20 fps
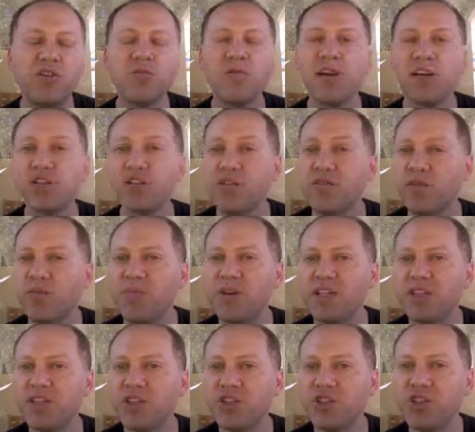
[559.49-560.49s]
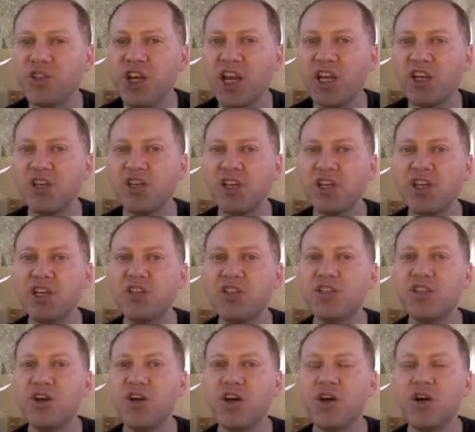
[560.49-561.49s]
direction of a business
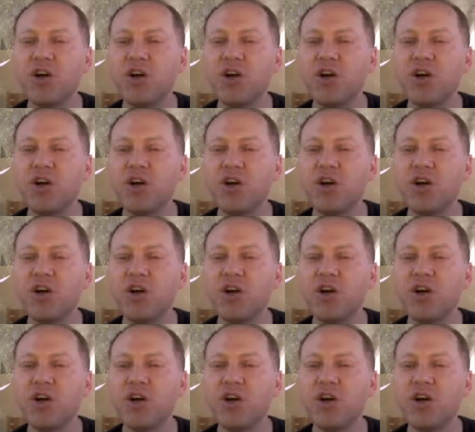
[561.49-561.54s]
changes,